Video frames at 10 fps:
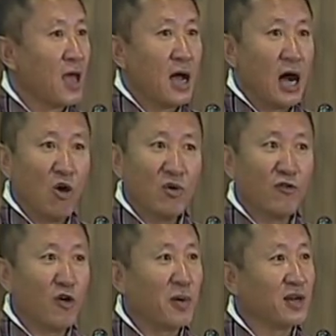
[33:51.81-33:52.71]
However,
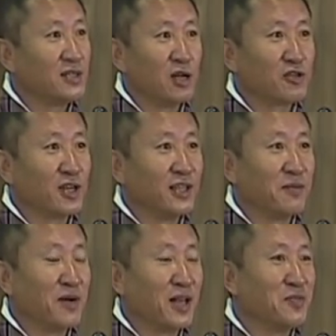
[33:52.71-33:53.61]
for parties outside the
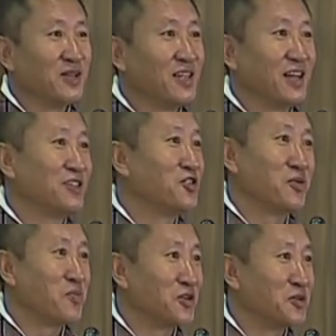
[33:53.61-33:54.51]
parliament, that is not
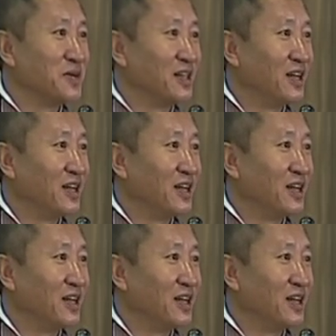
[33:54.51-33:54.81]
possible.